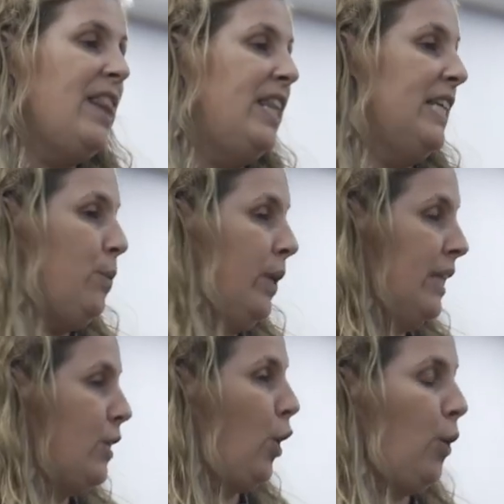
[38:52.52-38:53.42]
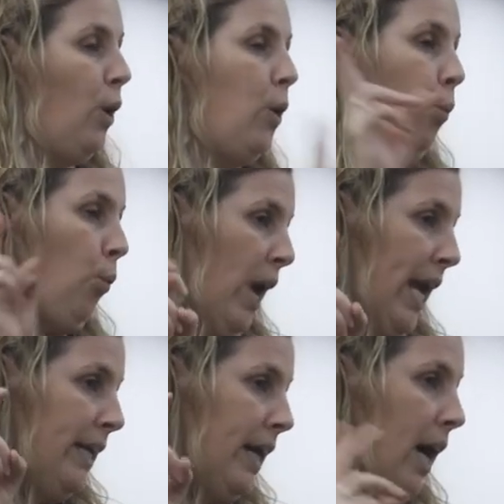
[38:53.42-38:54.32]
This one is our
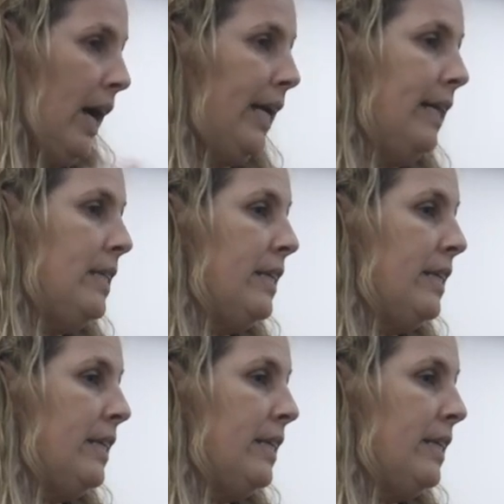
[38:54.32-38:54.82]
red kind.